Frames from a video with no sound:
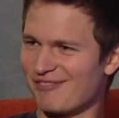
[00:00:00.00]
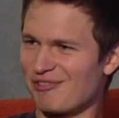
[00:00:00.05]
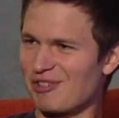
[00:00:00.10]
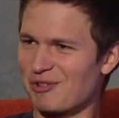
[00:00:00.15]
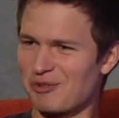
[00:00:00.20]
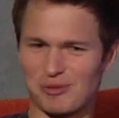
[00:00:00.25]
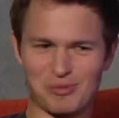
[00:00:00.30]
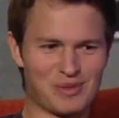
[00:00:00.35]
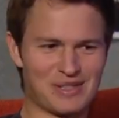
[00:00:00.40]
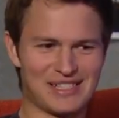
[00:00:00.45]

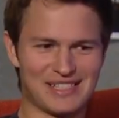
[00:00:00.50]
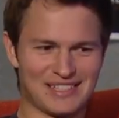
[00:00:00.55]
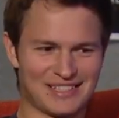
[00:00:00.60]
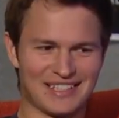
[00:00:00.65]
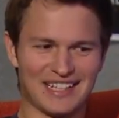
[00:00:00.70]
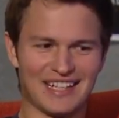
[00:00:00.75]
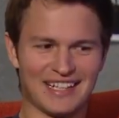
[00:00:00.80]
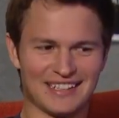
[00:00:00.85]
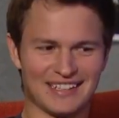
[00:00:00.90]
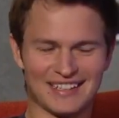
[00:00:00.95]
Which would be
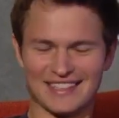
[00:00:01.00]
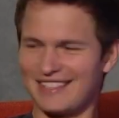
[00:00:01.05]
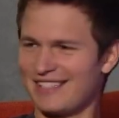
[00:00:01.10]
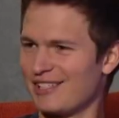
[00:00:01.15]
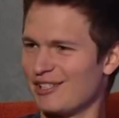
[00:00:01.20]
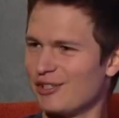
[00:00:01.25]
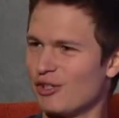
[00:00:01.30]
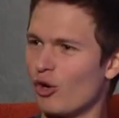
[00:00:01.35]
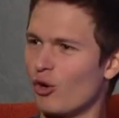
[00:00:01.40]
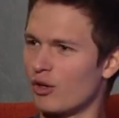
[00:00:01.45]
insane. Like,
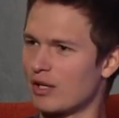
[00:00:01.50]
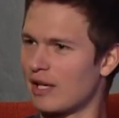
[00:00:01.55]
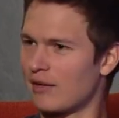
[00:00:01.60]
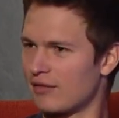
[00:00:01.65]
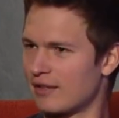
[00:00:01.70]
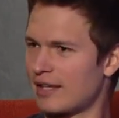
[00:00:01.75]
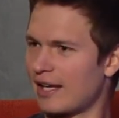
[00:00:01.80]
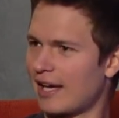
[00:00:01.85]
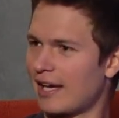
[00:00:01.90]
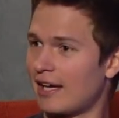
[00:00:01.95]
you'd already have
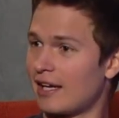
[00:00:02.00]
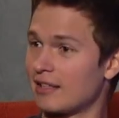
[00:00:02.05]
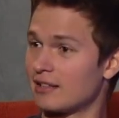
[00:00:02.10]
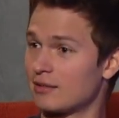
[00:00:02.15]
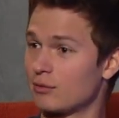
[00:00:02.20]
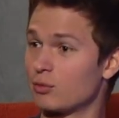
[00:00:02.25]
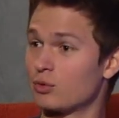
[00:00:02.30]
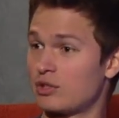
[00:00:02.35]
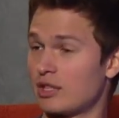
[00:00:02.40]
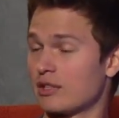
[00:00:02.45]
the cast.
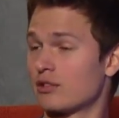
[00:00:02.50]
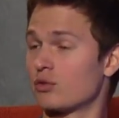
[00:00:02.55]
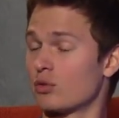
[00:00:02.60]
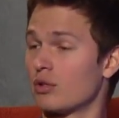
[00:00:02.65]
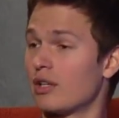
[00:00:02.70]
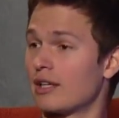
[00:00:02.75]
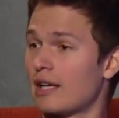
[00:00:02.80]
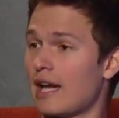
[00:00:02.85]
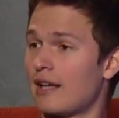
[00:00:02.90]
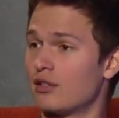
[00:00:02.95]
It's like sort of
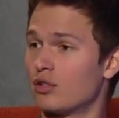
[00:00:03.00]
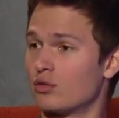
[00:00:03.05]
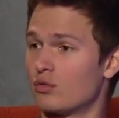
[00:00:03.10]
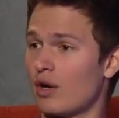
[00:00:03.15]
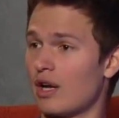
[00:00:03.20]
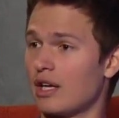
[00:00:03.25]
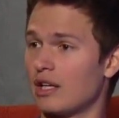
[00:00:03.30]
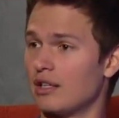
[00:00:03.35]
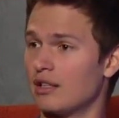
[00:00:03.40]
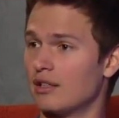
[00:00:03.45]
like Edgar
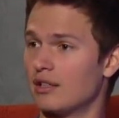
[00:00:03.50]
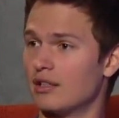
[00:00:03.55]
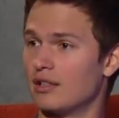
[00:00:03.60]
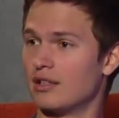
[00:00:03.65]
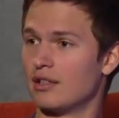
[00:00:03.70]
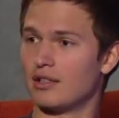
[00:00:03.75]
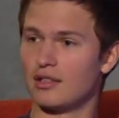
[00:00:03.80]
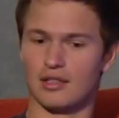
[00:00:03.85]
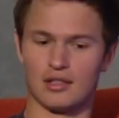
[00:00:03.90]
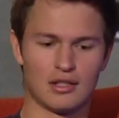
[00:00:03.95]
Wright.
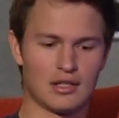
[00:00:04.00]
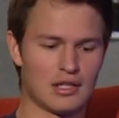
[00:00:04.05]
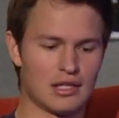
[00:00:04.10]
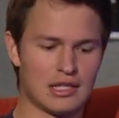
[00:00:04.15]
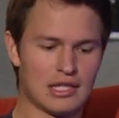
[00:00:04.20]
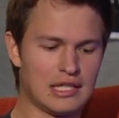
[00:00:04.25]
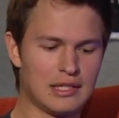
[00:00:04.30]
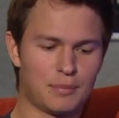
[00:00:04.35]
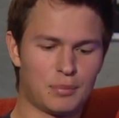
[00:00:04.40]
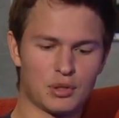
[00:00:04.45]

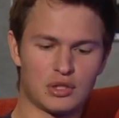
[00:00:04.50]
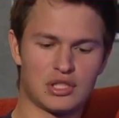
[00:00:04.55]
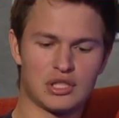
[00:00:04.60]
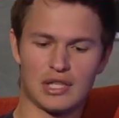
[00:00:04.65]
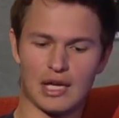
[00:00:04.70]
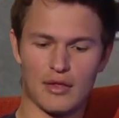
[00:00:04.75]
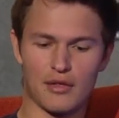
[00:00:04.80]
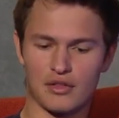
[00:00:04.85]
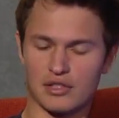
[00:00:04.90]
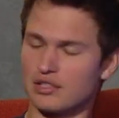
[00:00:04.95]
He put
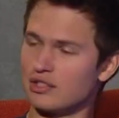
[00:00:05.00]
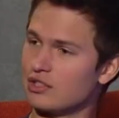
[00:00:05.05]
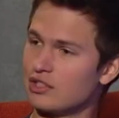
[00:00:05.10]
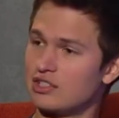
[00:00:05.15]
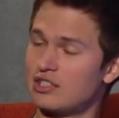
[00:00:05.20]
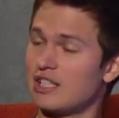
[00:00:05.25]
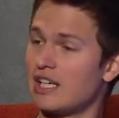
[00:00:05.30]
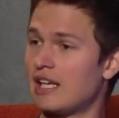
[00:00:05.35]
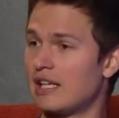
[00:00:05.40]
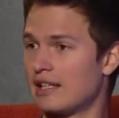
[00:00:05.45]
together this
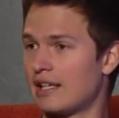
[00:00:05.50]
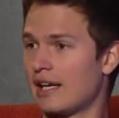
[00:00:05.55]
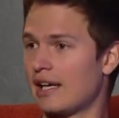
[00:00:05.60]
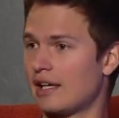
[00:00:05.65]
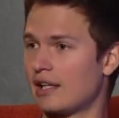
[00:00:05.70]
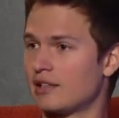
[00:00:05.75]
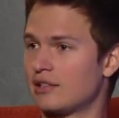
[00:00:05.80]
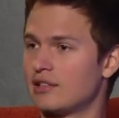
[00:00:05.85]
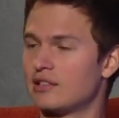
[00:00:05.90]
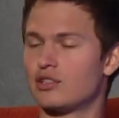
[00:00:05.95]
insane
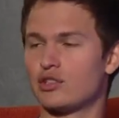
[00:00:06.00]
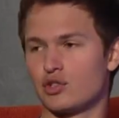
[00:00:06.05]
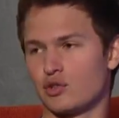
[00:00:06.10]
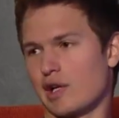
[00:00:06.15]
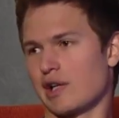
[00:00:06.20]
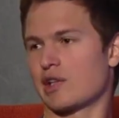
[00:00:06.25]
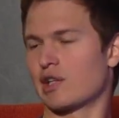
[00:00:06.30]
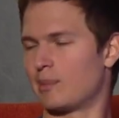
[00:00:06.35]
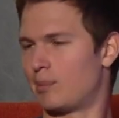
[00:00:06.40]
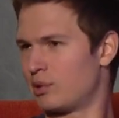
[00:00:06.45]
cast. It's a
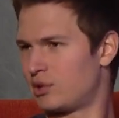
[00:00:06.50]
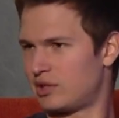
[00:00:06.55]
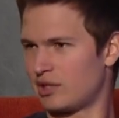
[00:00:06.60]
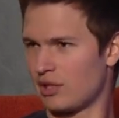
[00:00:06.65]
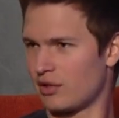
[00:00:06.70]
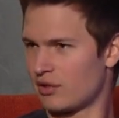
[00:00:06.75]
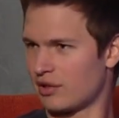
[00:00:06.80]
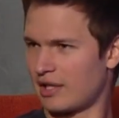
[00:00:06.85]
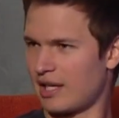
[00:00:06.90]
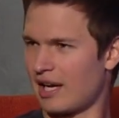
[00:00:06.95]
director that puts
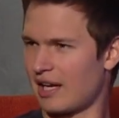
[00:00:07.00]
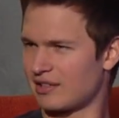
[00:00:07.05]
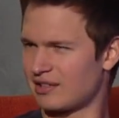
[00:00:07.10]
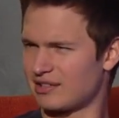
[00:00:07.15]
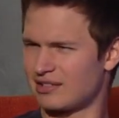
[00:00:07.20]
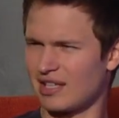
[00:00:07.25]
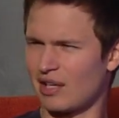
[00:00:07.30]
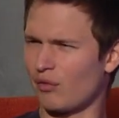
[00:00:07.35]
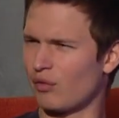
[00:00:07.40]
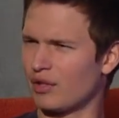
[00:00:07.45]
together the cast.
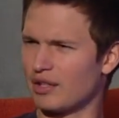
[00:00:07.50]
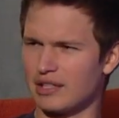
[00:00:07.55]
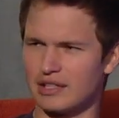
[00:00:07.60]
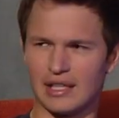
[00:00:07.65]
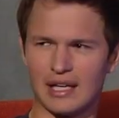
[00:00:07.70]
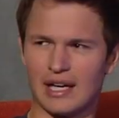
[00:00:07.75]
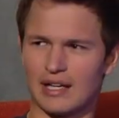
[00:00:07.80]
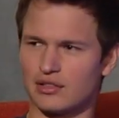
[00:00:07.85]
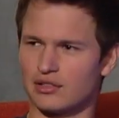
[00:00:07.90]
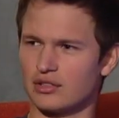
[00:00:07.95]
It's not really an
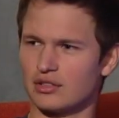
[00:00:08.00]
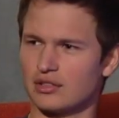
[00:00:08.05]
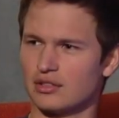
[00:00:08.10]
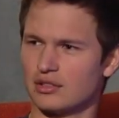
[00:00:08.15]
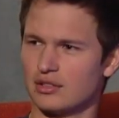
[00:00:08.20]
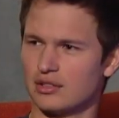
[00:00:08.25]
actor.